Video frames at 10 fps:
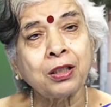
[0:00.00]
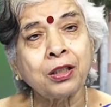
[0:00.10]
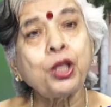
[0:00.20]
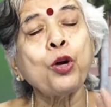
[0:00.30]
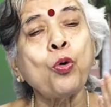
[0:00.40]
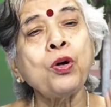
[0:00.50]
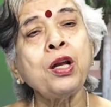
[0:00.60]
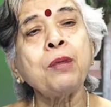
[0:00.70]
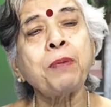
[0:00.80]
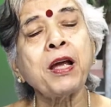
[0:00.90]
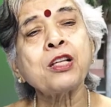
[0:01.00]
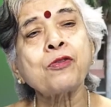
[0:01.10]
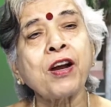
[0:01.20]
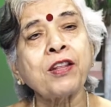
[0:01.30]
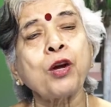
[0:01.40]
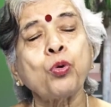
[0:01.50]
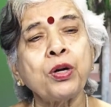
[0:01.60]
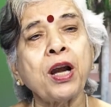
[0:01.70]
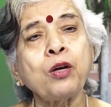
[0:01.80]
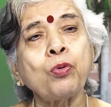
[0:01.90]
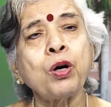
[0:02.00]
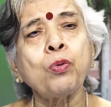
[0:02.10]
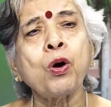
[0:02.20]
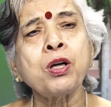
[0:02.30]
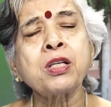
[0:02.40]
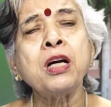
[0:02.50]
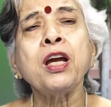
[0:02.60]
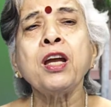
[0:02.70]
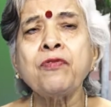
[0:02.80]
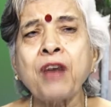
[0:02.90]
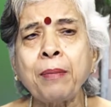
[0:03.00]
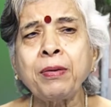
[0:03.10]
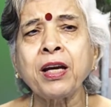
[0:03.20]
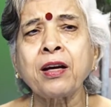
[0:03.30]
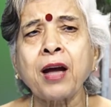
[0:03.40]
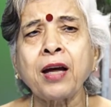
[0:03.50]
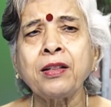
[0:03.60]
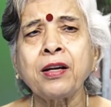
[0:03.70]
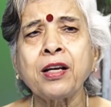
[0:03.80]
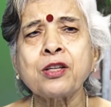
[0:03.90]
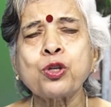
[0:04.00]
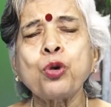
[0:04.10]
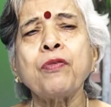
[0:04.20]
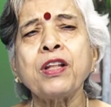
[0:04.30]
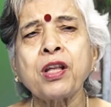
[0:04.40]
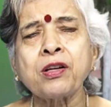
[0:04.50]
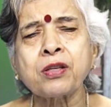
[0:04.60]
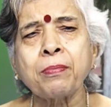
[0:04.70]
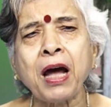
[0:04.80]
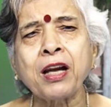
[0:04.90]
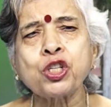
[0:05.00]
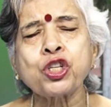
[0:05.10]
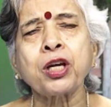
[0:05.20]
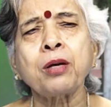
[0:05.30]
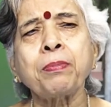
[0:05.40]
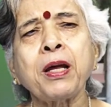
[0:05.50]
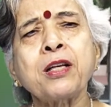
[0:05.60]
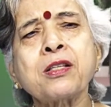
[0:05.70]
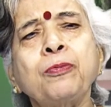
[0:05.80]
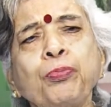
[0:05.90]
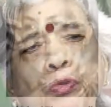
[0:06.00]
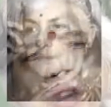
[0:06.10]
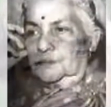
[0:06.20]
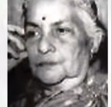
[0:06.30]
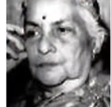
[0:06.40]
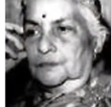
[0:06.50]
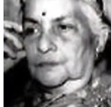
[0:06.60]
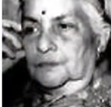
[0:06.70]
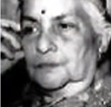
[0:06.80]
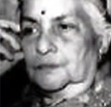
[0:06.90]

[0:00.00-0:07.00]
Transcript: The only place where they could network was in family gatherings, when there is a marriage taking place, when there is a death